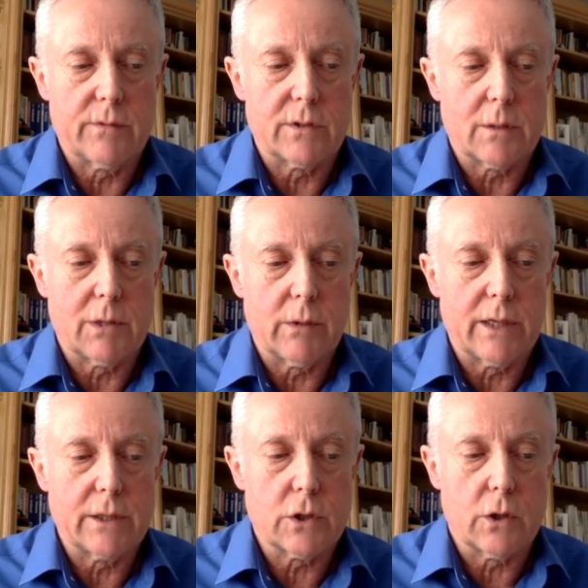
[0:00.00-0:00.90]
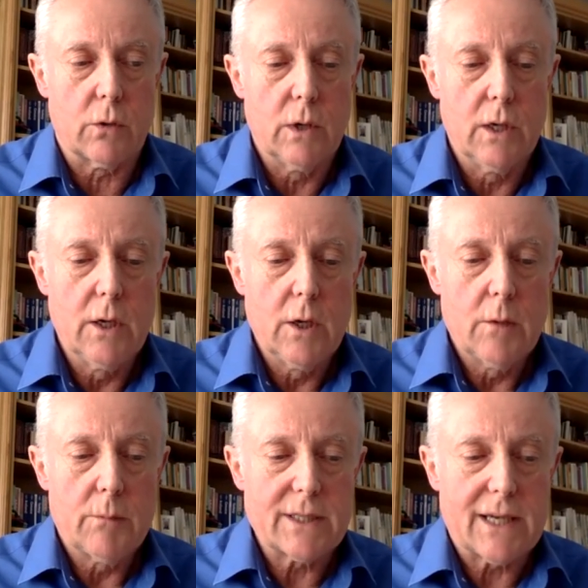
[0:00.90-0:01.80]
the WHO.
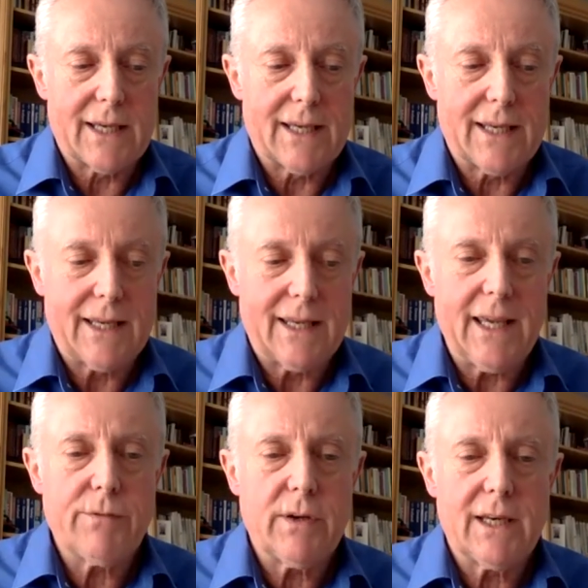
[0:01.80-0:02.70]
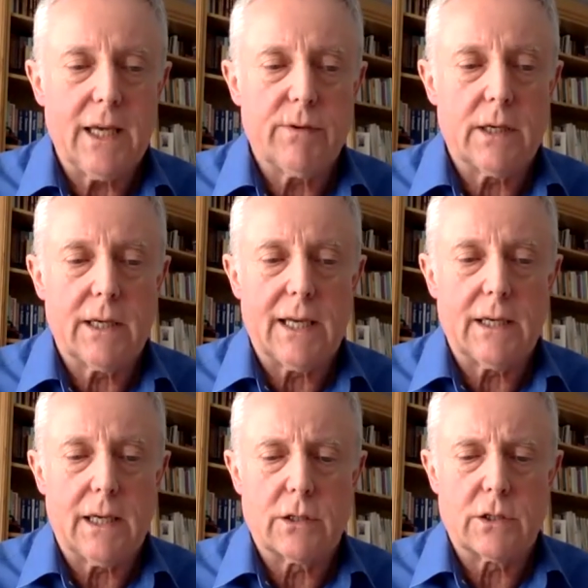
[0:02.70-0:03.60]
But even
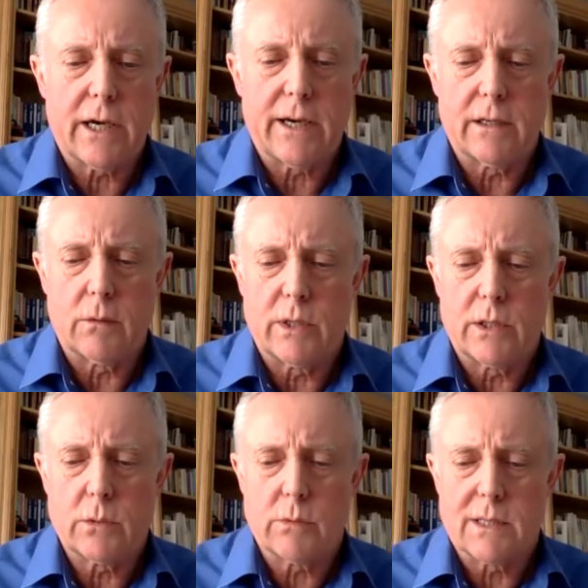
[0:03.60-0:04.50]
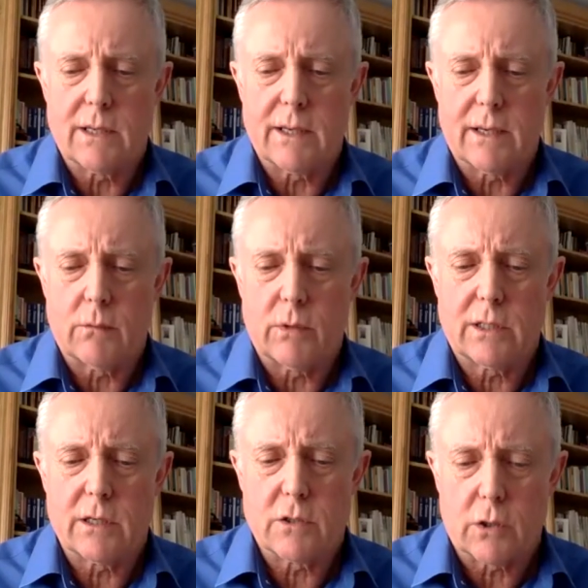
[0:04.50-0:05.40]
in China, which was with
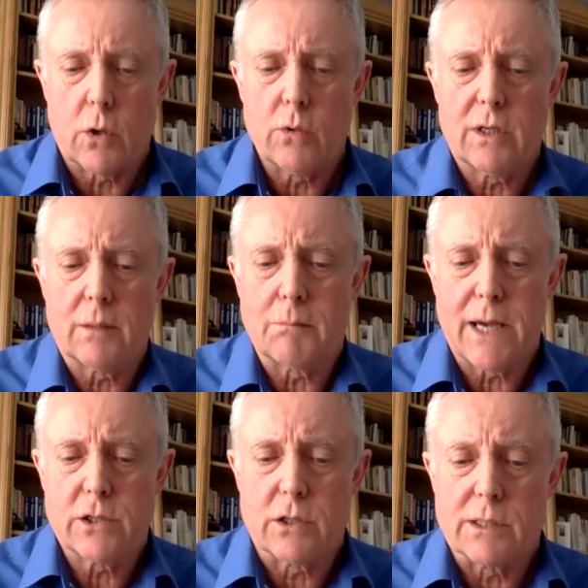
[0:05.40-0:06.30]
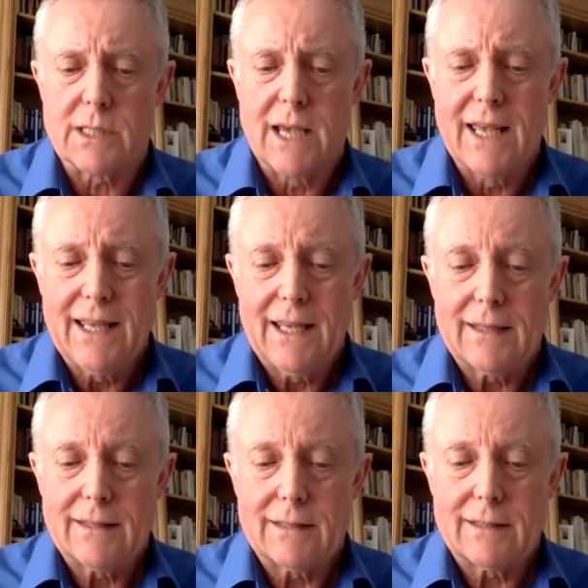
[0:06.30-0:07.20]
their draconian measures,
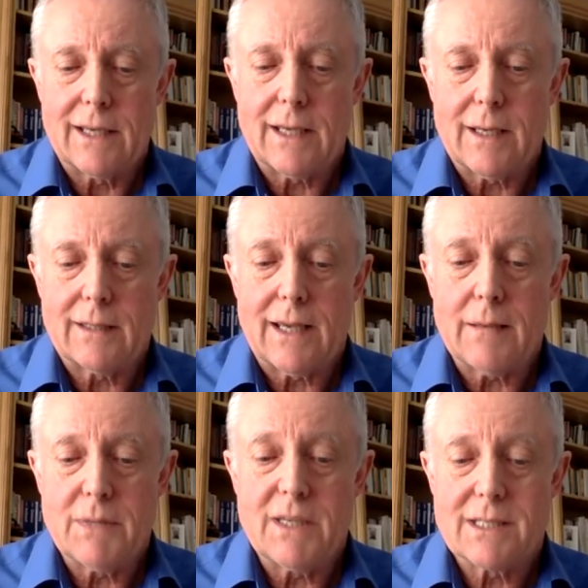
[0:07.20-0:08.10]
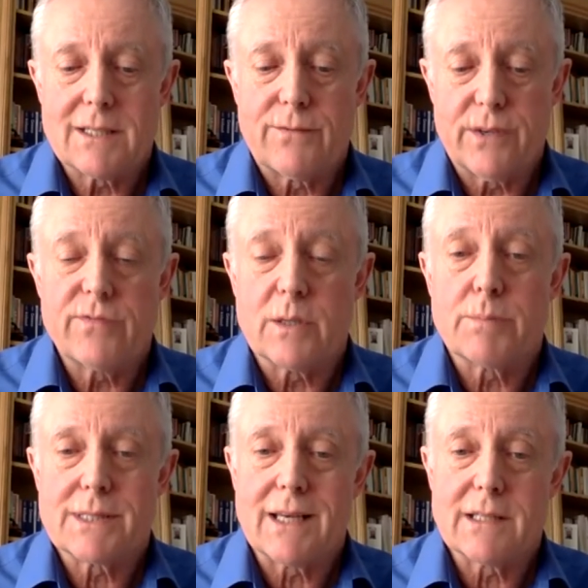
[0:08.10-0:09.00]
they missed
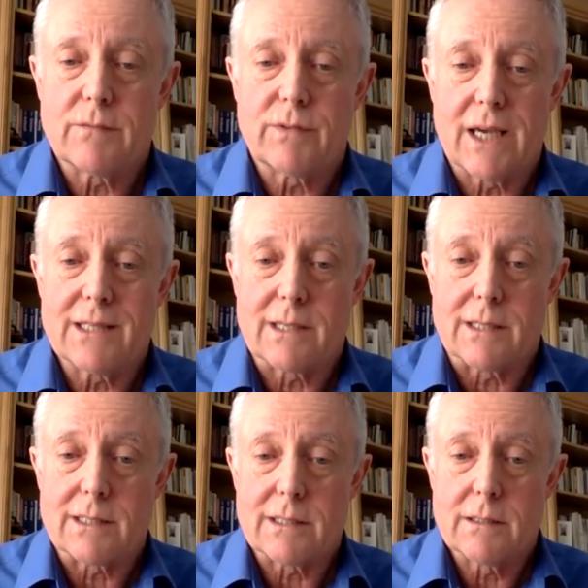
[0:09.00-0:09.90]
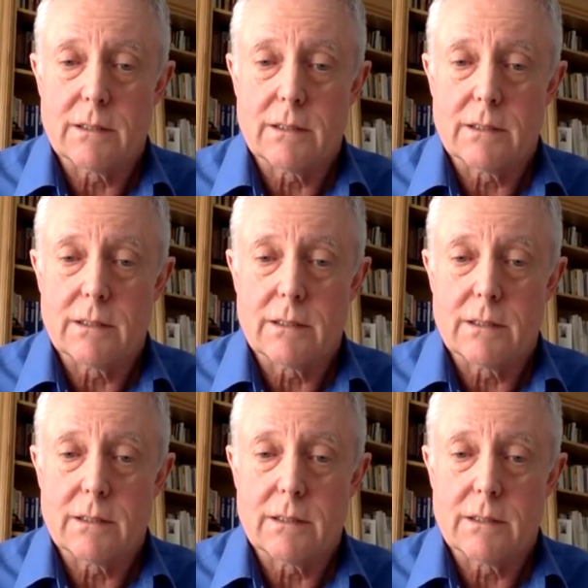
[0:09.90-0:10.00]
50% of cases.